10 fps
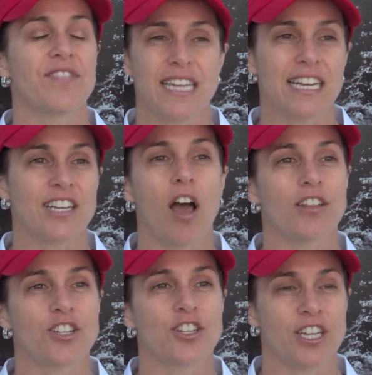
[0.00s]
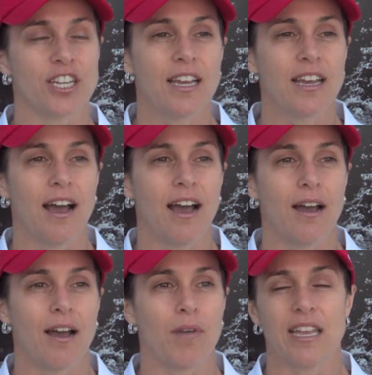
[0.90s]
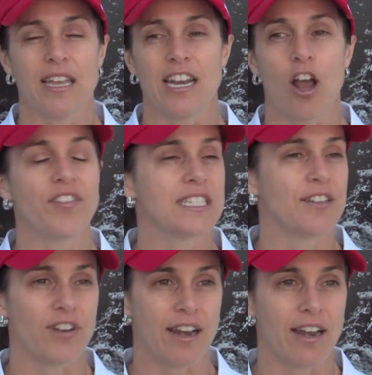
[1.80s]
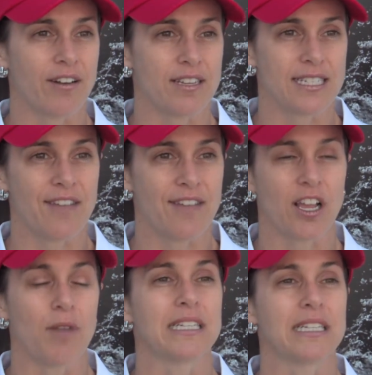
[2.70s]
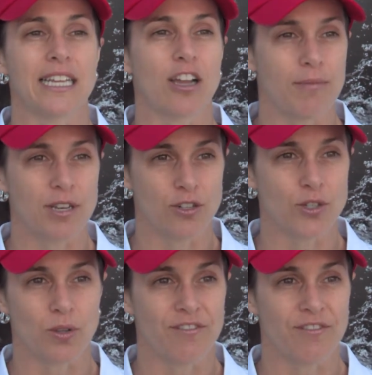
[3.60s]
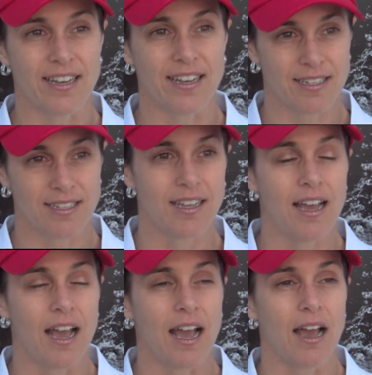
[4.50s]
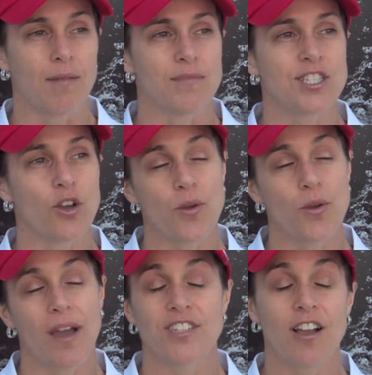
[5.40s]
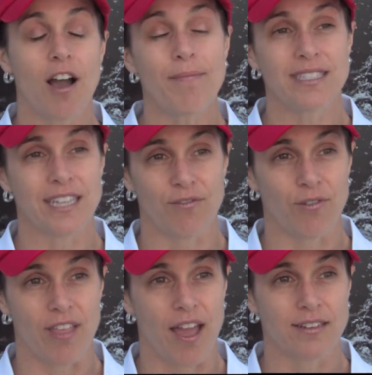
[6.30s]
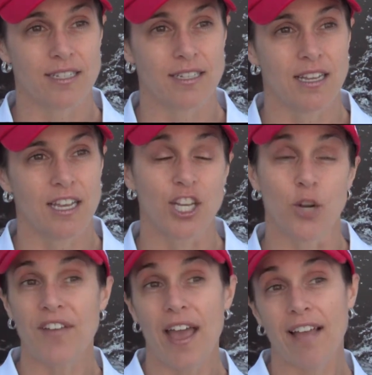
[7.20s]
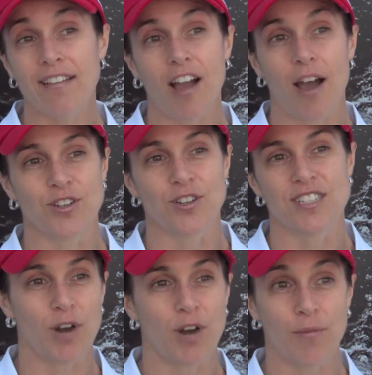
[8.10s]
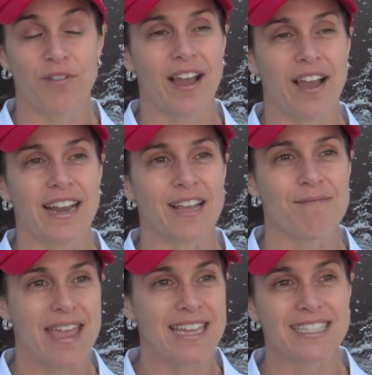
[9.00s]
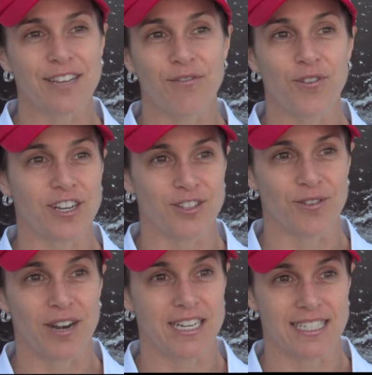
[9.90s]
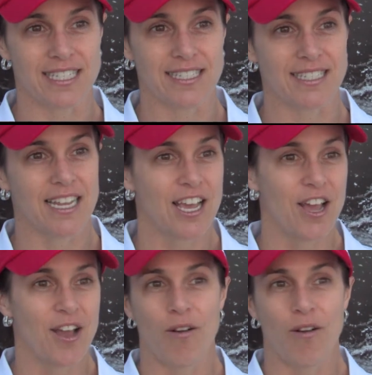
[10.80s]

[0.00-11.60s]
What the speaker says: don't have the technology in all these different areas to have a completely carbon neutral event. So you have to compensate for that. You know, we have helicopters that are providing amazing footage of the races.